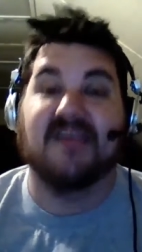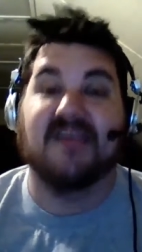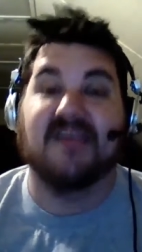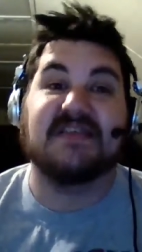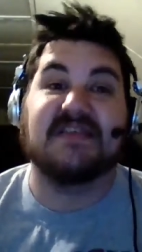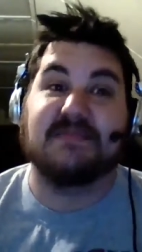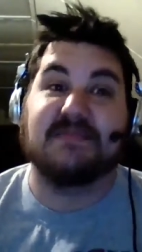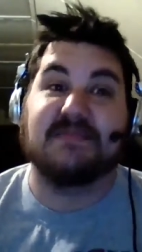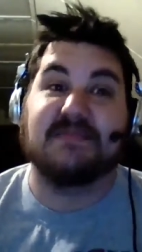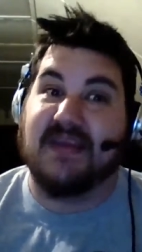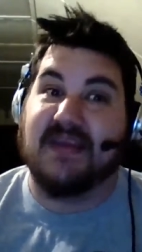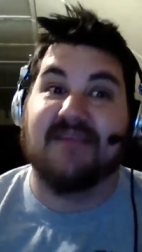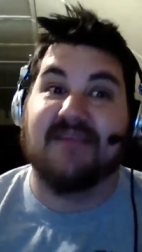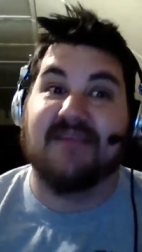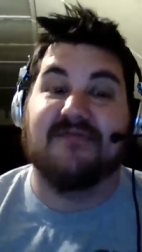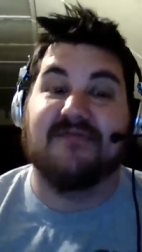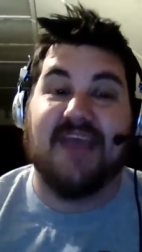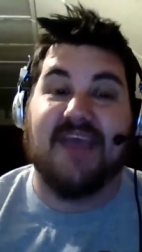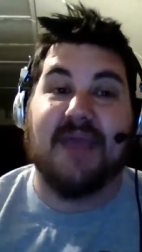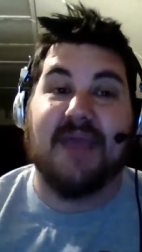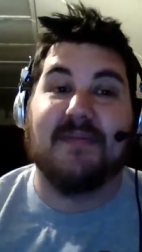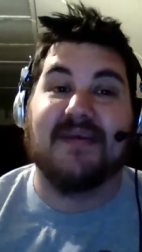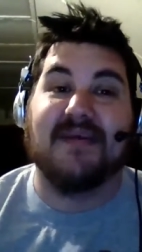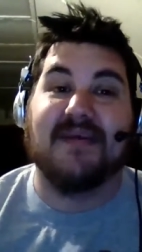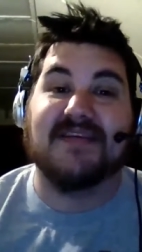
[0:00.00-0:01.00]
Speaking of
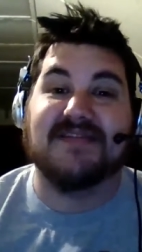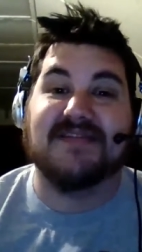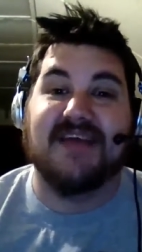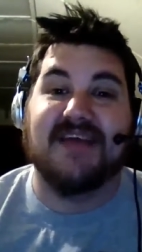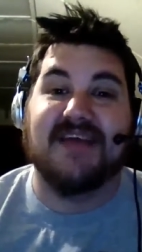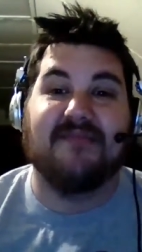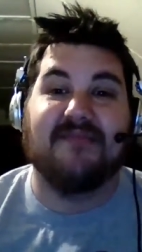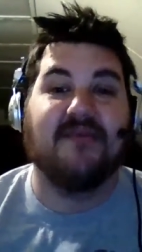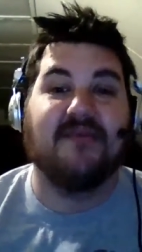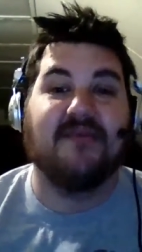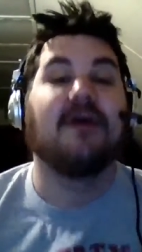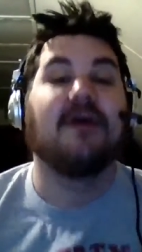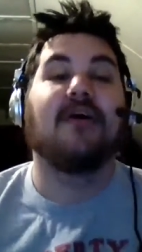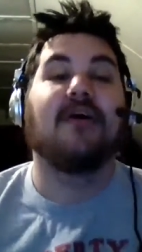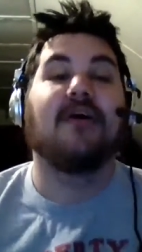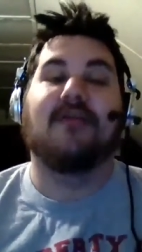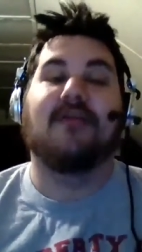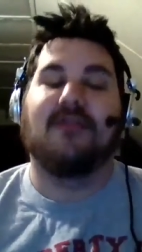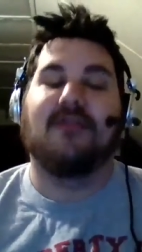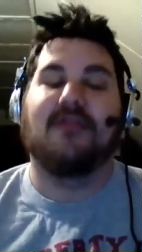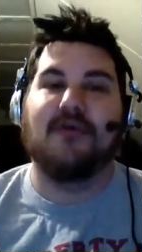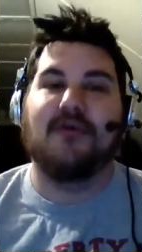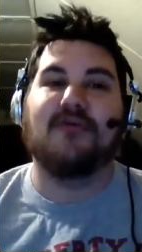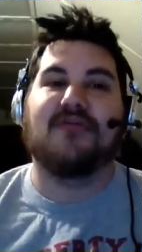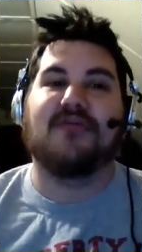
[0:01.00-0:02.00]
naming stuff,
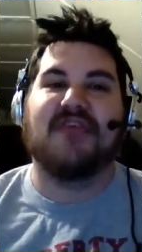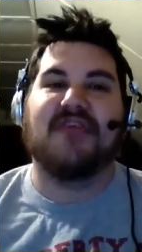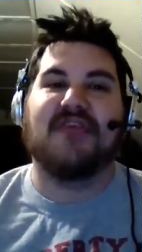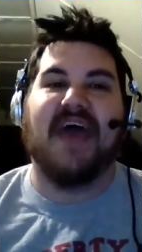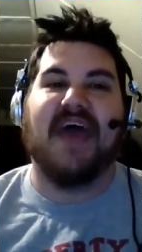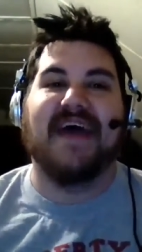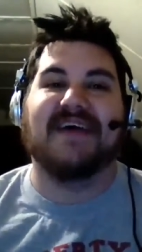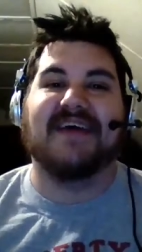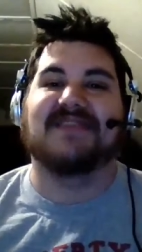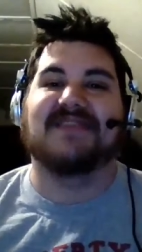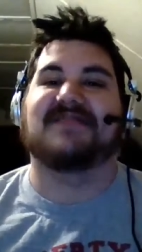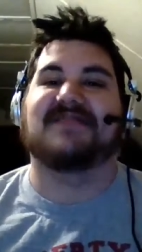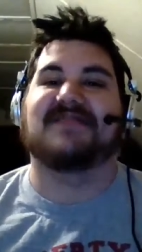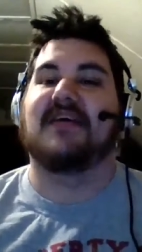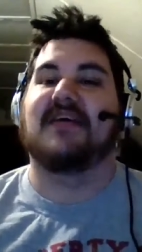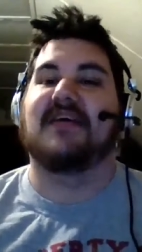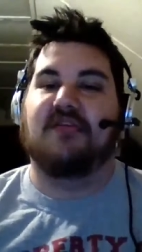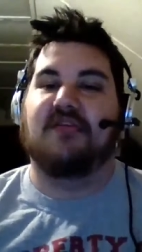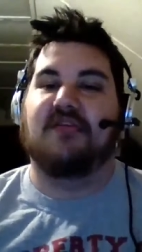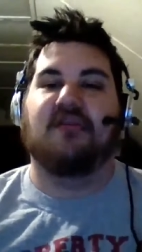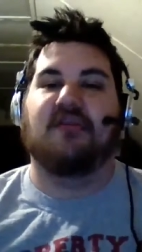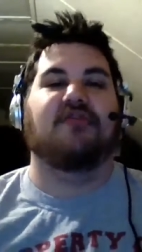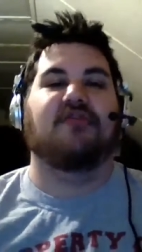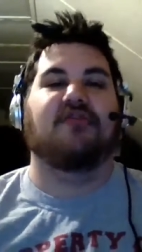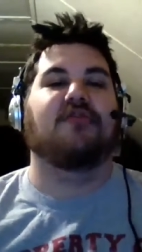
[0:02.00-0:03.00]
Lou Thesz,
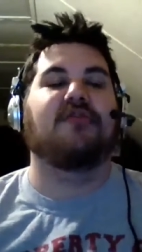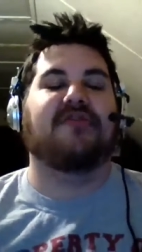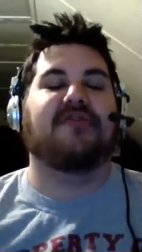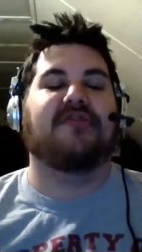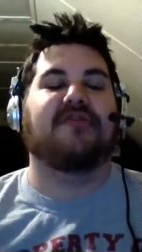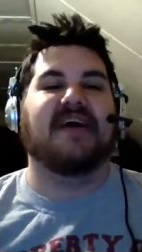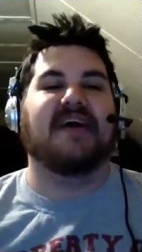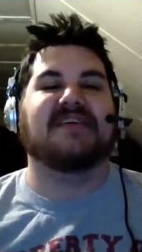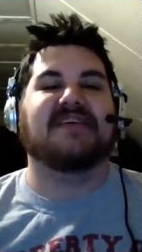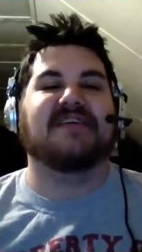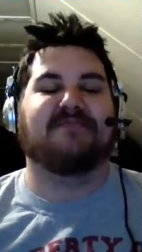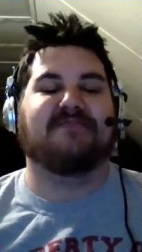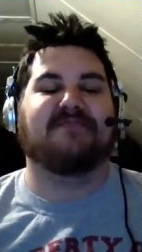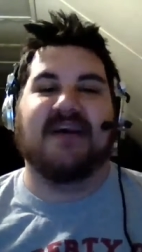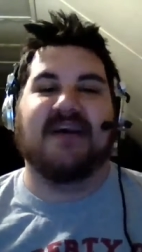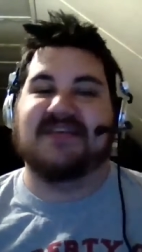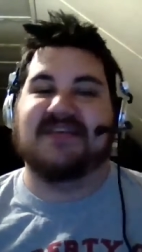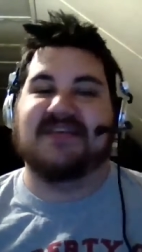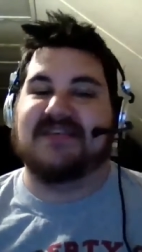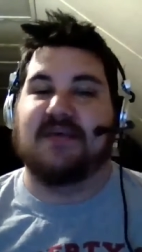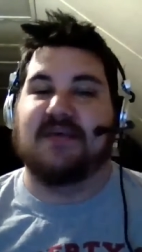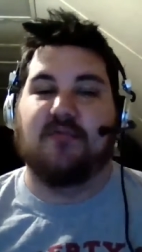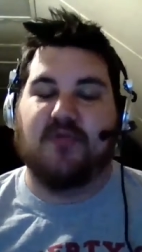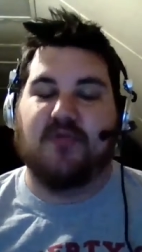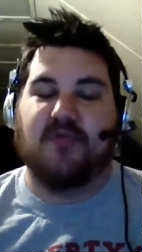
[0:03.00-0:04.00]
the Lou Thesz press
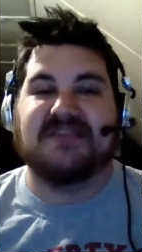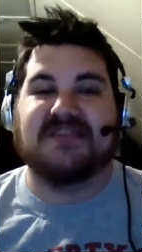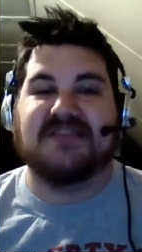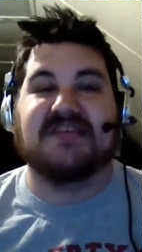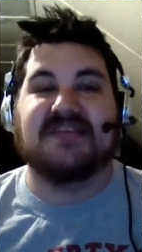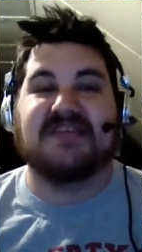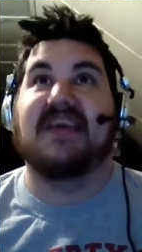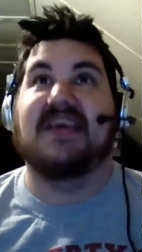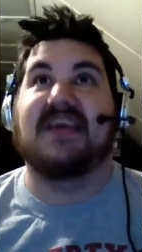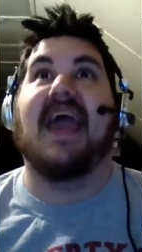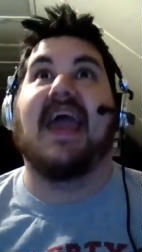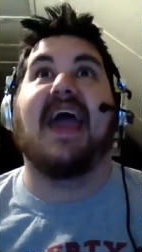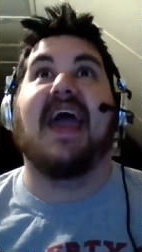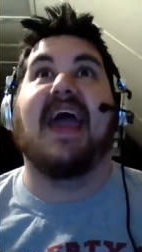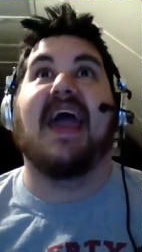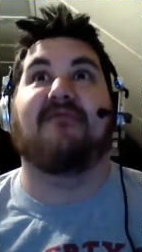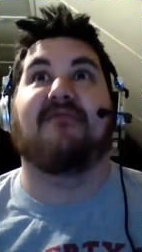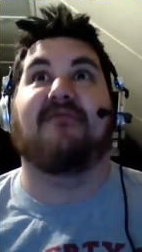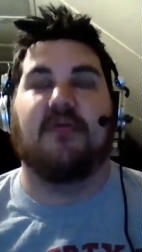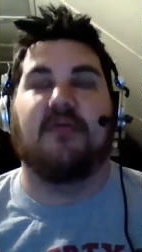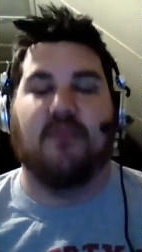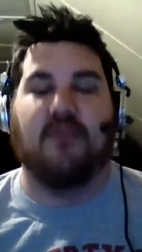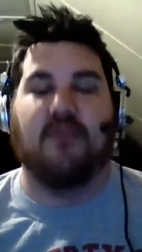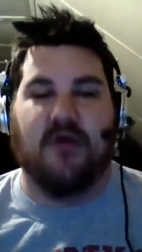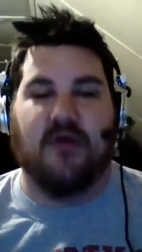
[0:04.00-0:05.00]
that we see
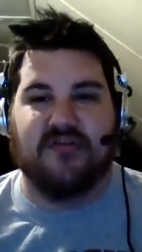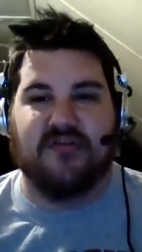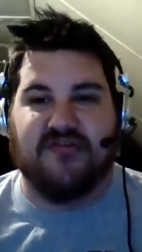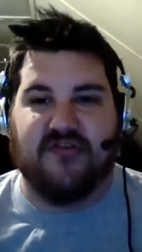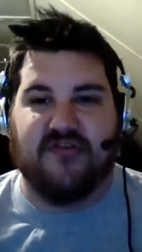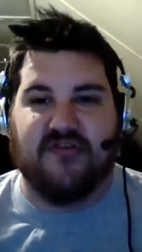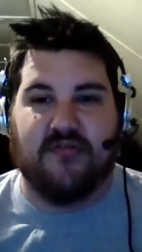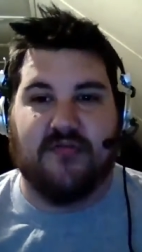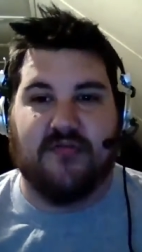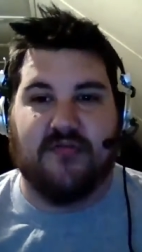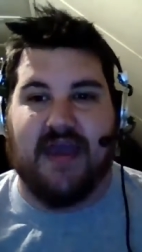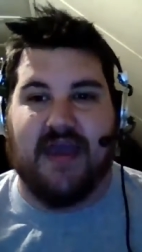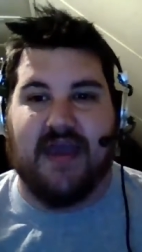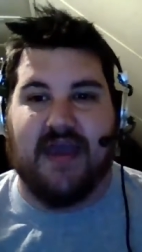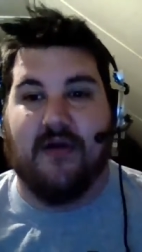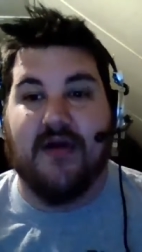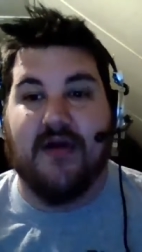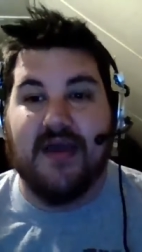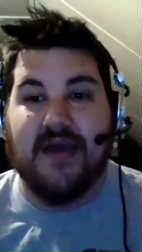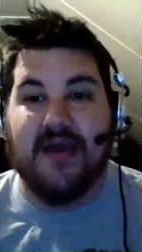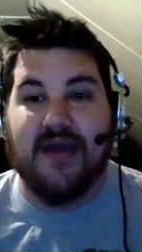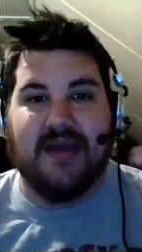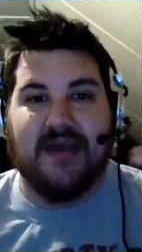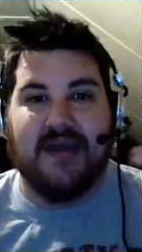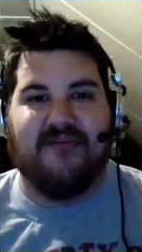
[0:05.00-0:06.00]
everyone do now.
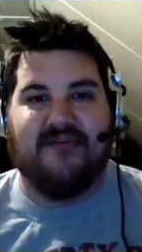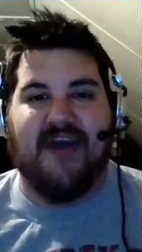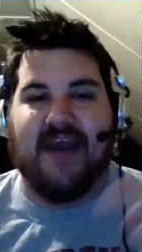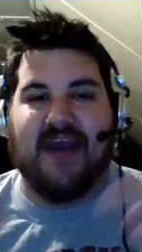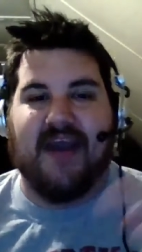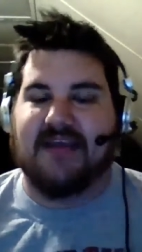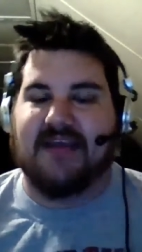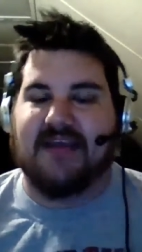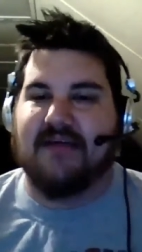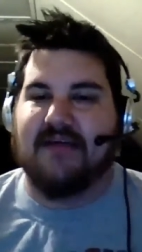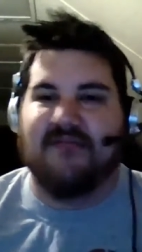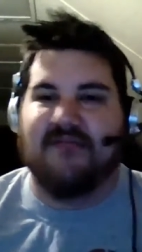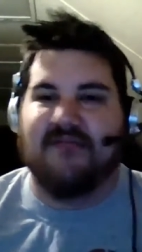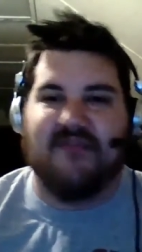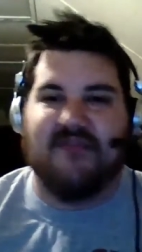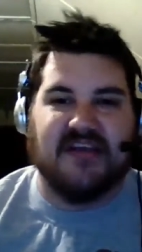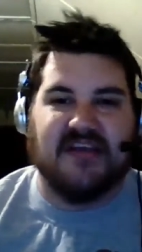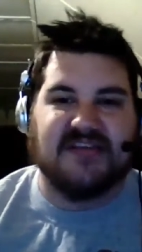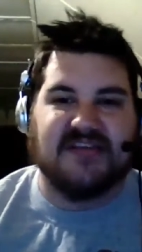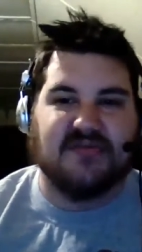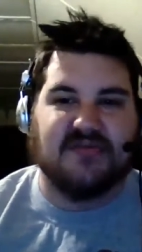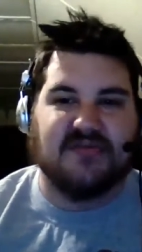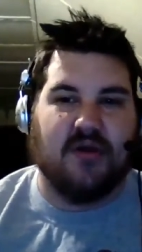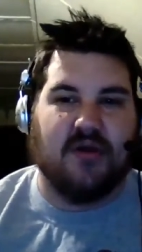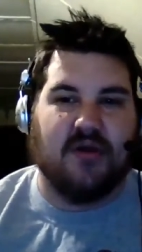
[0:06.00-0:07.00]
In fact, I have a funny
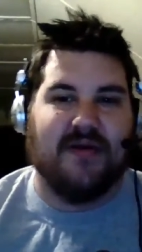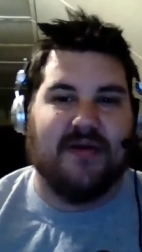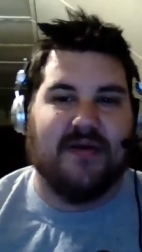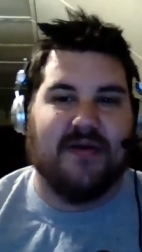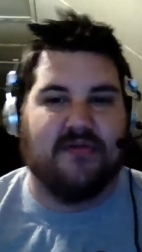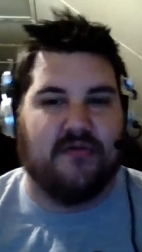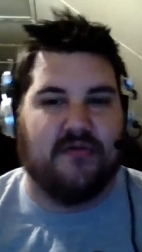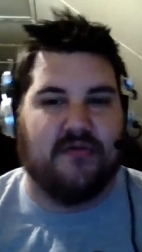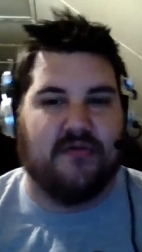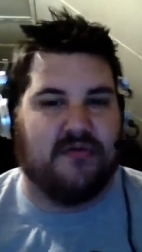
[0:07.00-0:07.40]
story about Lou